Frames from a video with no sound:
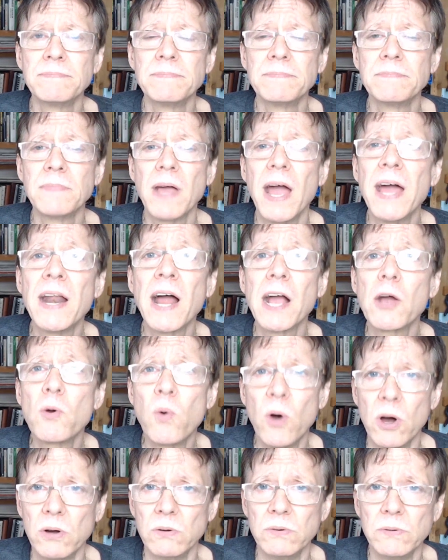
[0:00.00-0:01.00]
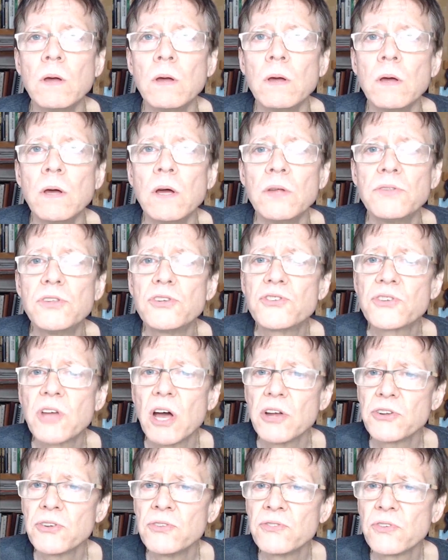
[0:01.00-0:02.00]
And I quote
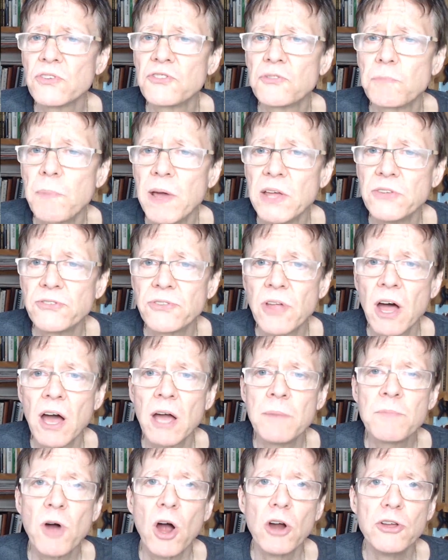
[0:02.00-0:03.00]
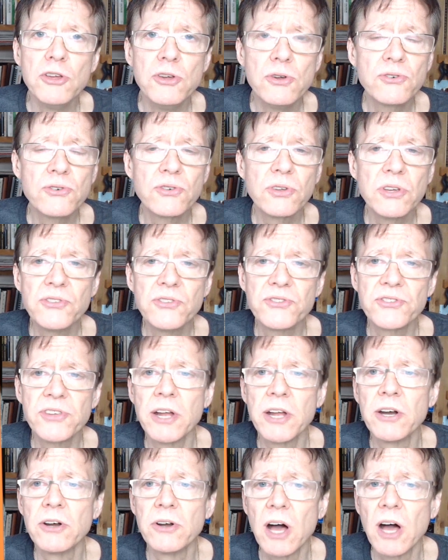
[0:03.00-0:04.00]
Discussions of space time are usually
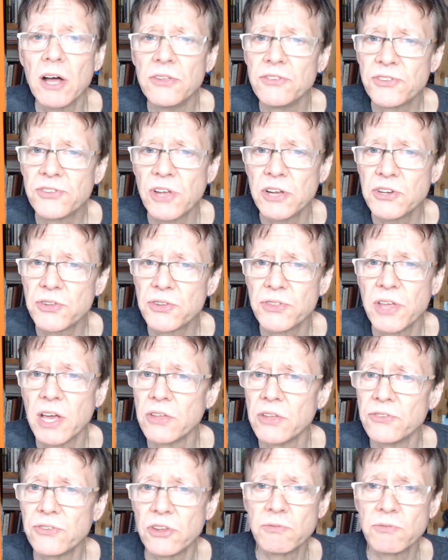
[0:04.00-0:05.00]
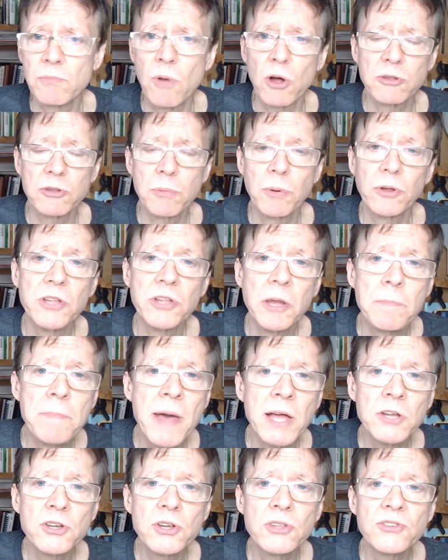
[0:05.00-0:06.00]
centered on such things as multiple
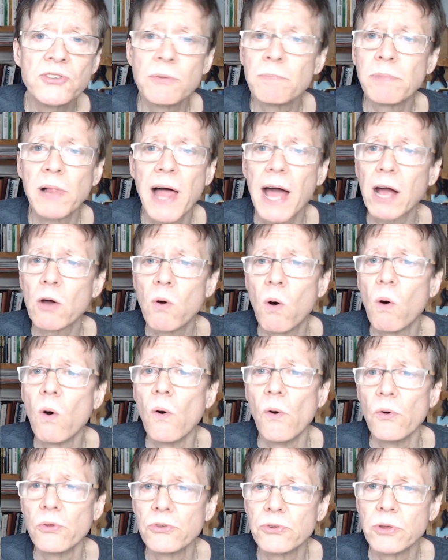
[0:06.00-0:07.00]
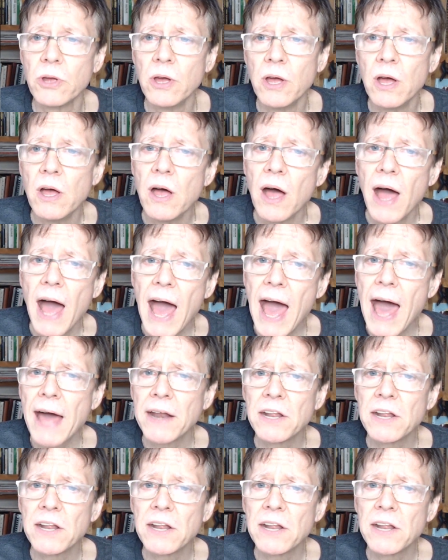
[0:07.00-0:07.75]
dimensions and black holes. Add a